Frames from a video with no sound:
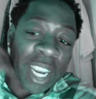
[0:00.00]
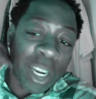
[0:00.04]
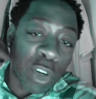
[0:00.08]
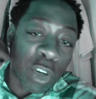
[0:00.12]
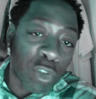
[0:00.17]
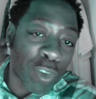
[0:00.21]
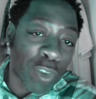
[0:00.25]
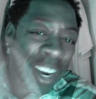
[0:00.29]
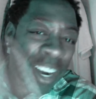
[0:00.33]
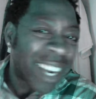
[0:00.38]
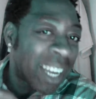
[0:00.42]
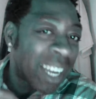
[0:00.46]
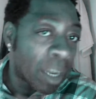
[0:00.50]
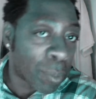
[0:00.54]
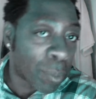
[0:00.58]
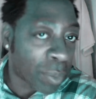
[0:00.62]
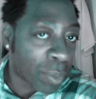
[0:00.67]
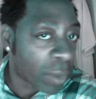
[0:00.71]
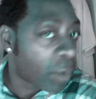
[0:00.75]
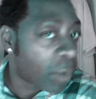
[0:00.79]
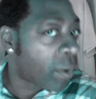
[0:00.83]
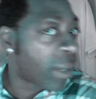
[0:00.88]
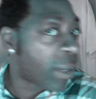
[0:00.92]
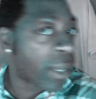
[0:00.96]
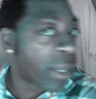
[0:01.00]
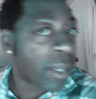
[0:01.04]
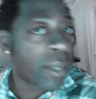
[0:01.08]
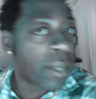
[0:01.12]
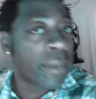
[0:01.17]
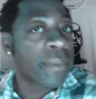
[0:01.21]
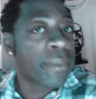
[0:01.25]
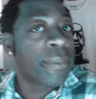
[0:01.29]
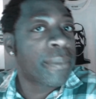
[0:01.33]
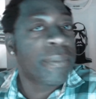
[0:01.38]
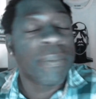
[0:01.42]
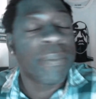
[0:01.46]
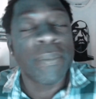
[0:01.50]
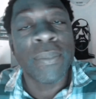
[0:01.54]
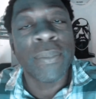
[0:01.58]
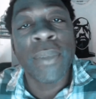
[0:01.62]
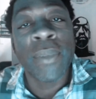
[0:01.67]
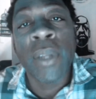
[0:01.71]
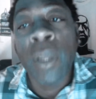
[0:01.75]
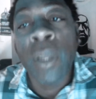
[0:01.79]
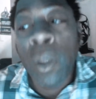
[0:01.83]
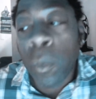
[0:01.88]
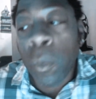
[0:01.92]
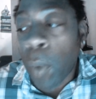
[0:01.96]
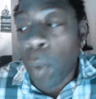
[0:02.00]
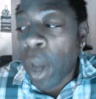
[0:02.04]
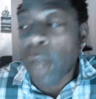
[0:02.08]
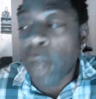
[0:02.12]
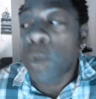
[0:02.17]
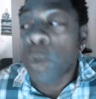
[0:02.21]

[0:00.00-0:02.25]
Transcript: great employee. Why